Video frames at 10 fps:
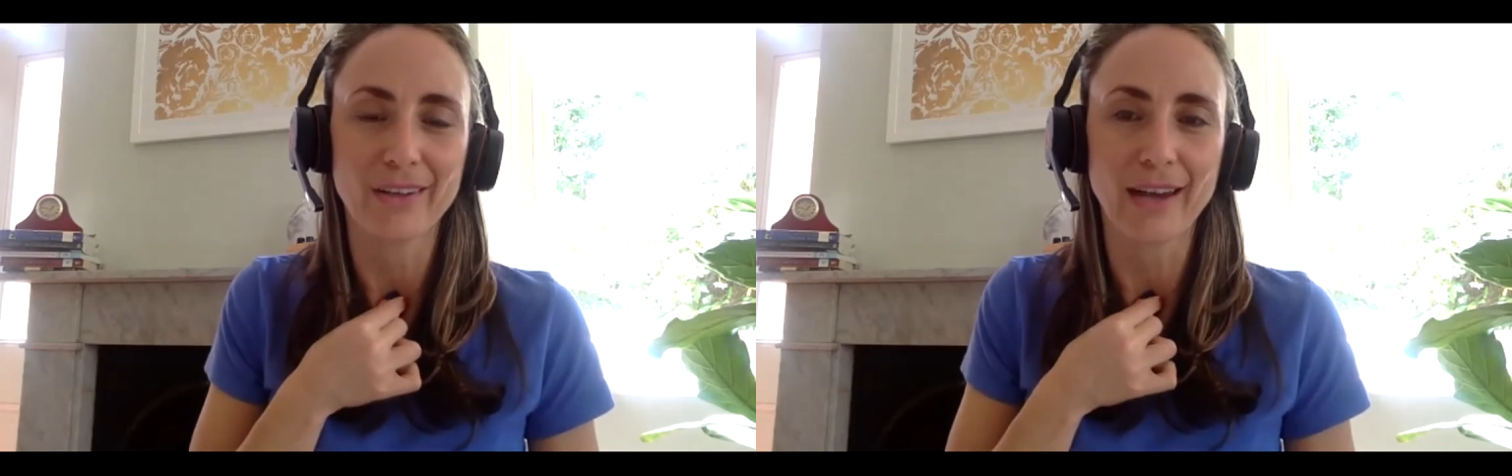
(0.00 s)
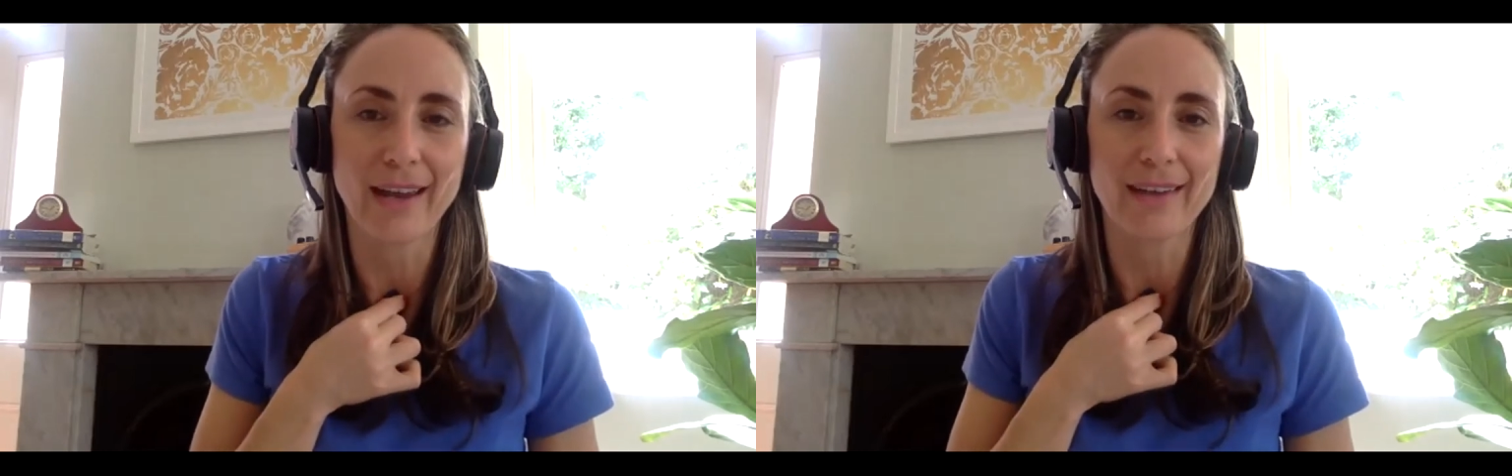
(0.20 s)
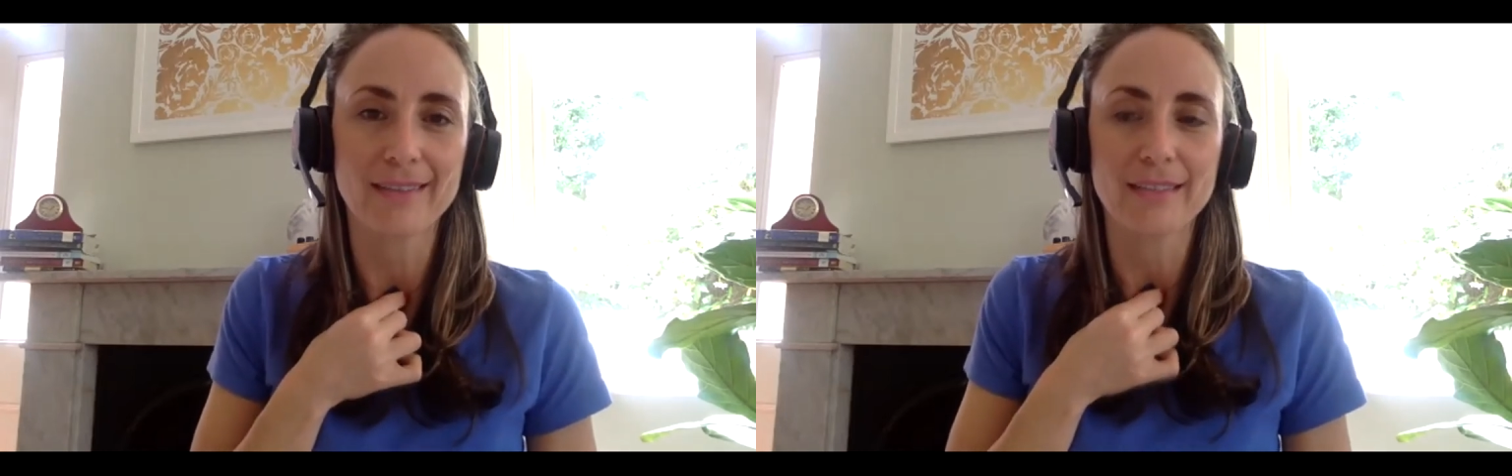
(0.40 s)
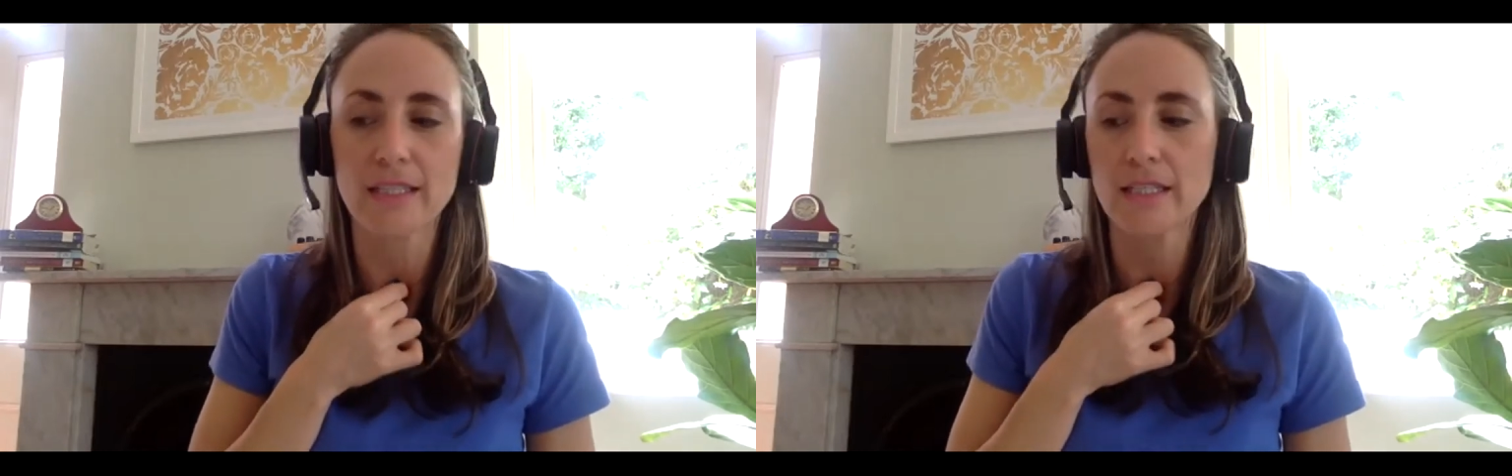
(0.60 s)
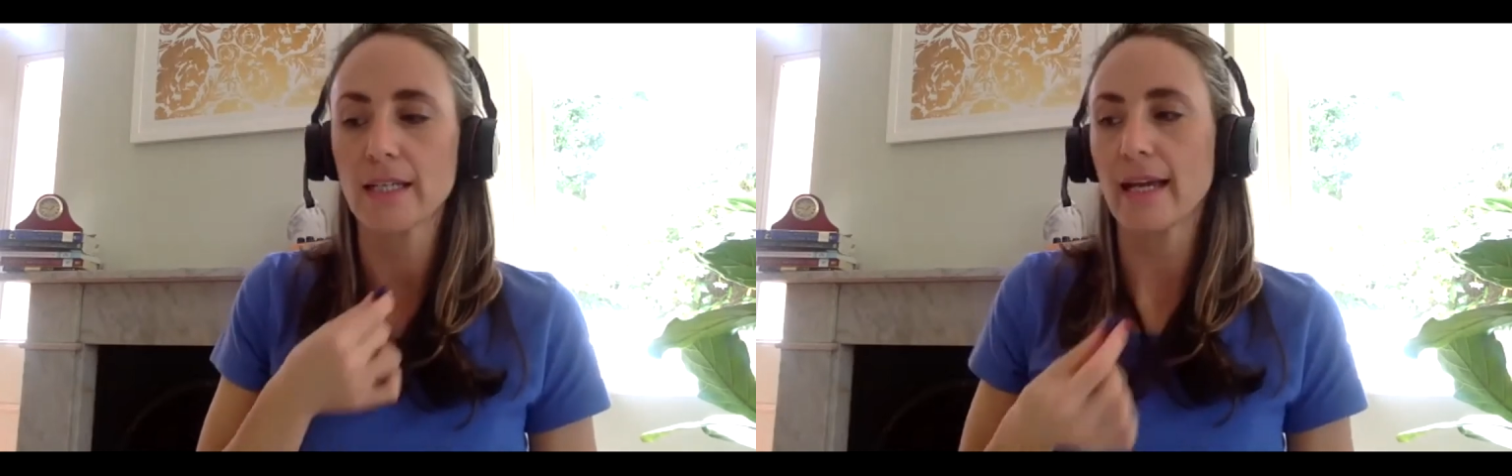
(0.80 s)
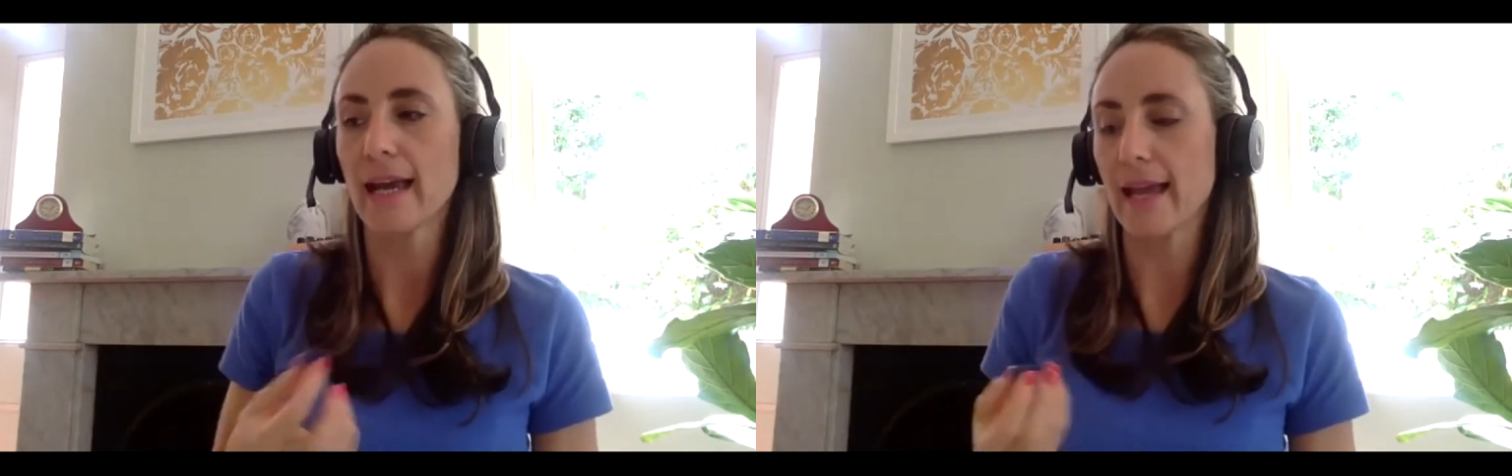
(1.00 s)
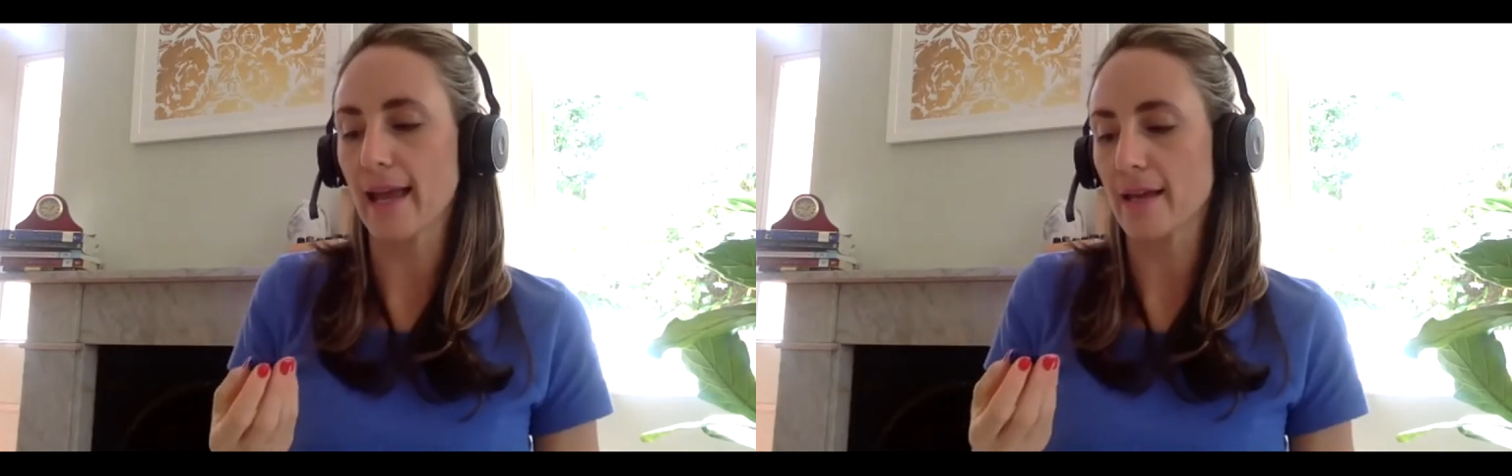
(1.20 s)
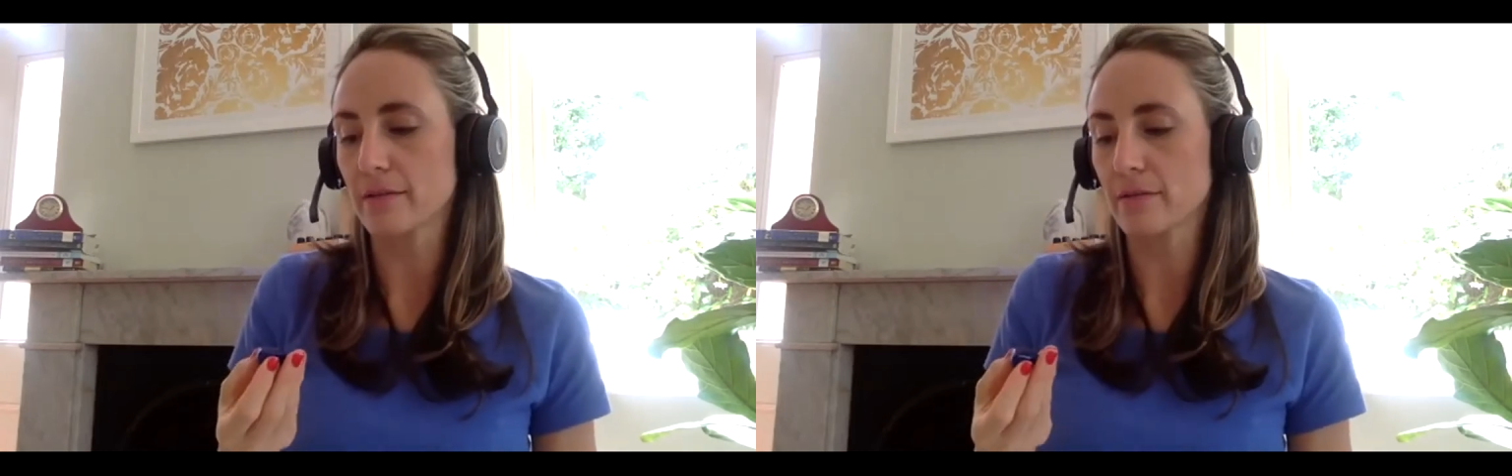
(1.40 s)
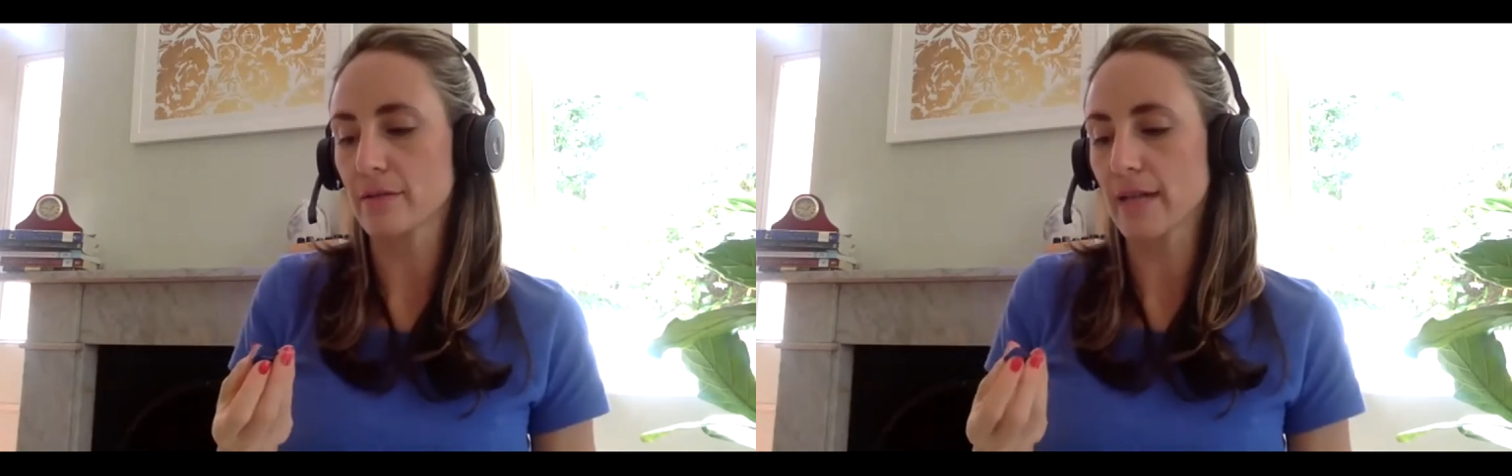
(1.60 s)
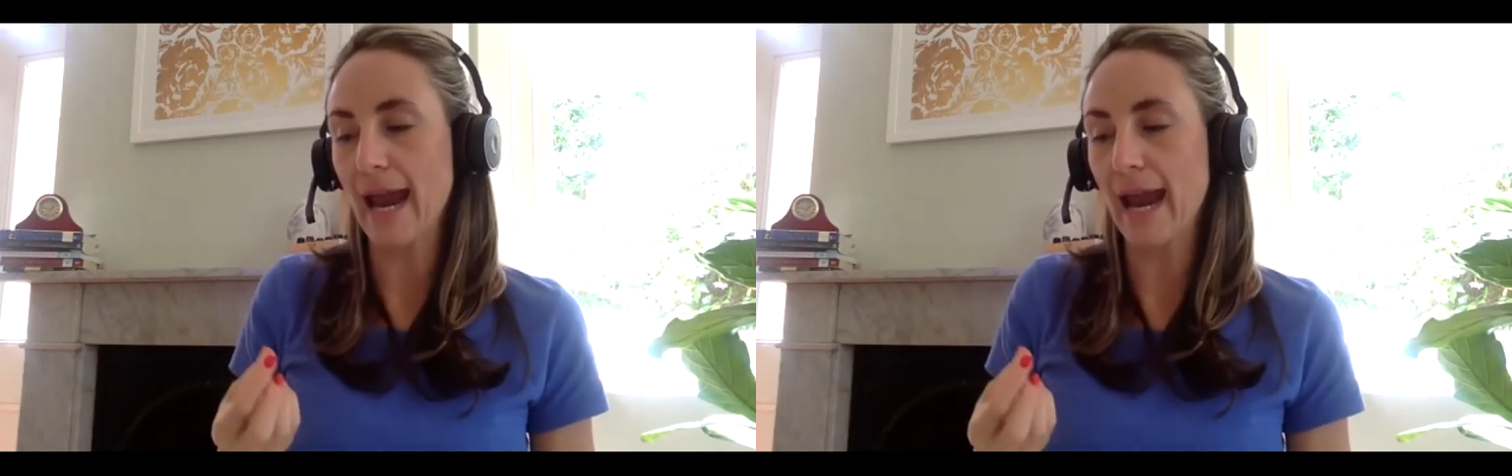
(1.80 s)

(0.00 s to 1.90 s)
Okay. And